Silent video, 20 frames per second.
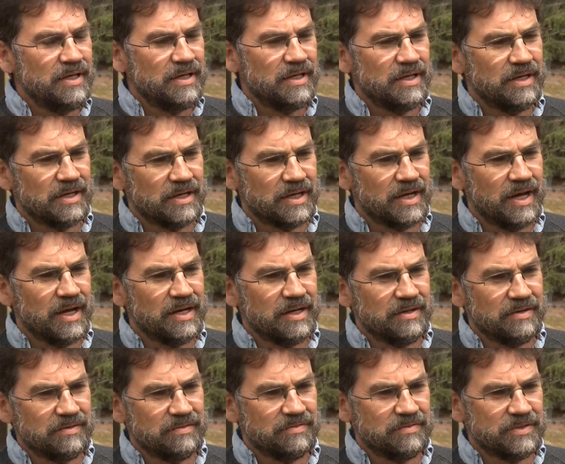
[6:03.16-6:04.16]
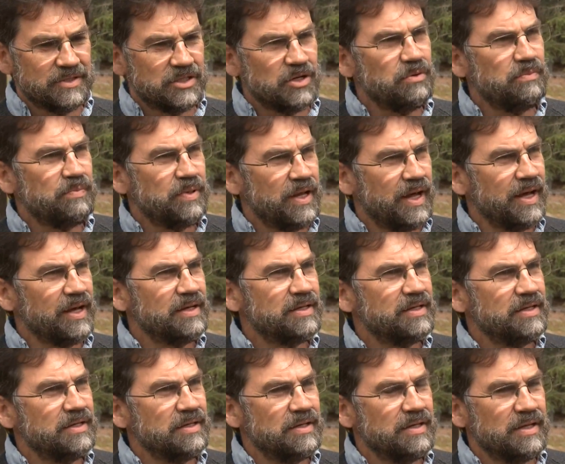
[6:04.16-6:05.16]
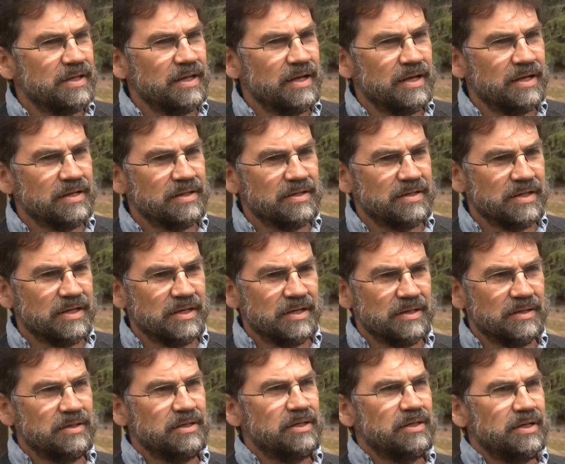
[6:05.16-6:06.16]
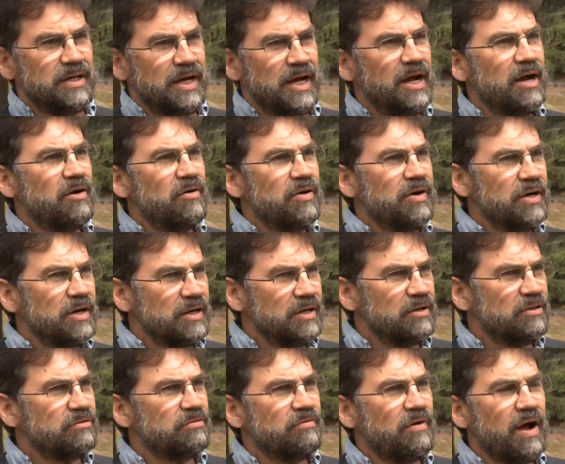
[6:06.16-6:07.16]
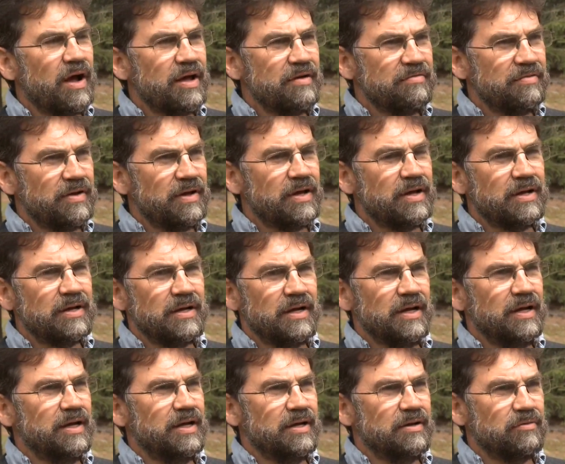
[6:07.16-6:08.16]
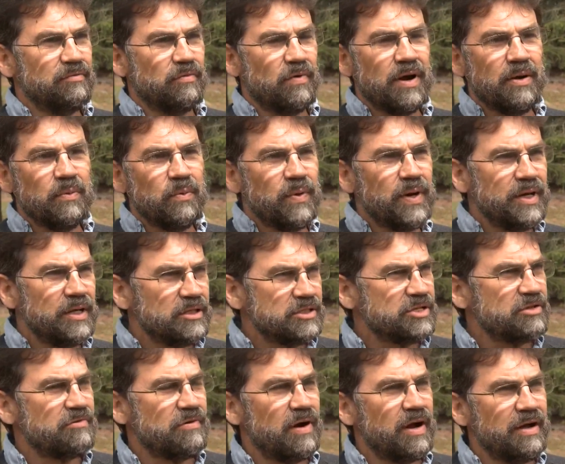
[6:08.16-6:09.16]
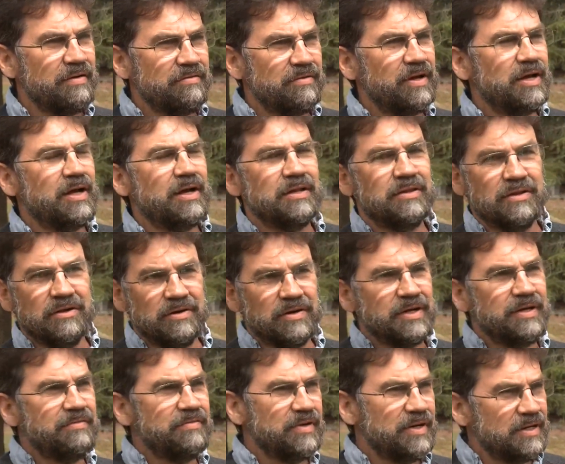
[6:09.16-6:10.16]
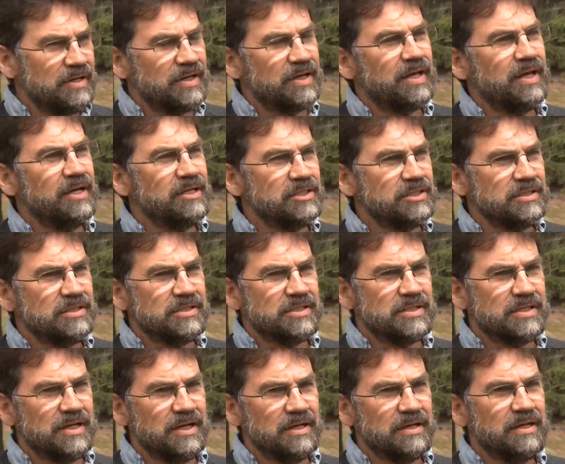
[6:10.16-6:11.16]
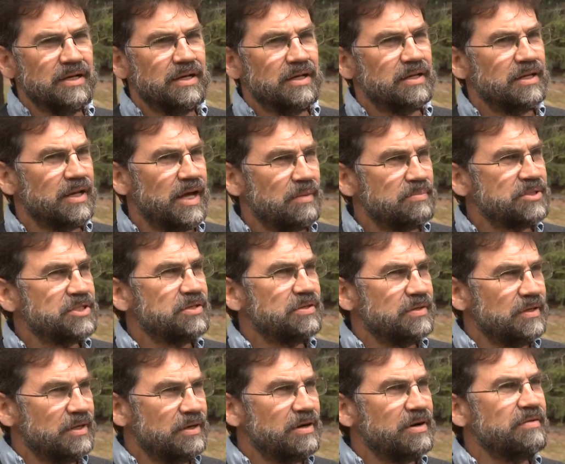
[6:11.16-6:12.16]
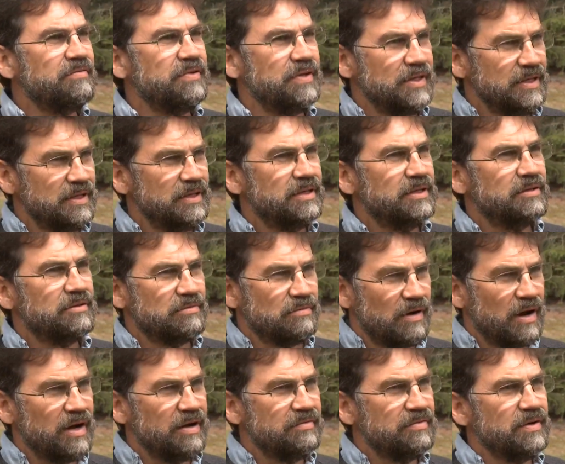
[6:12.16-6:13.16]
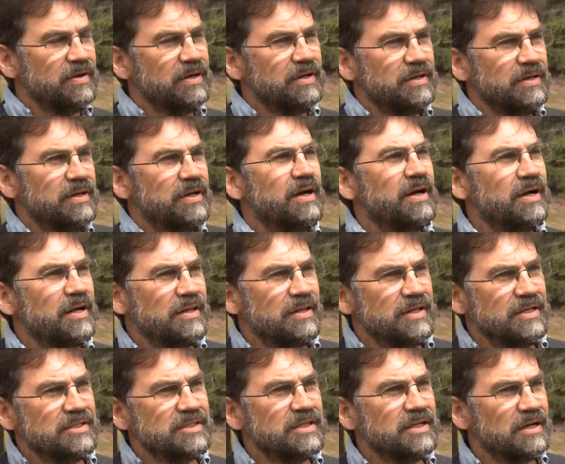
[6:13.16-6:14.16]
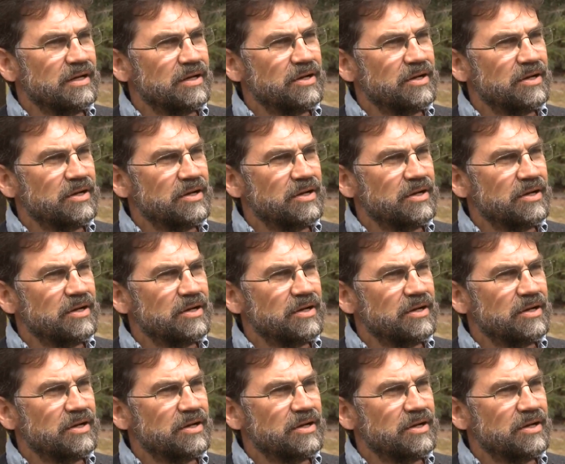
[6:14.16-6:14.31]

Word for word: a kind of zooplankton that uh, herring thrive on and right whales thrive on. There are even indications that lobster larvae thrive on, on these little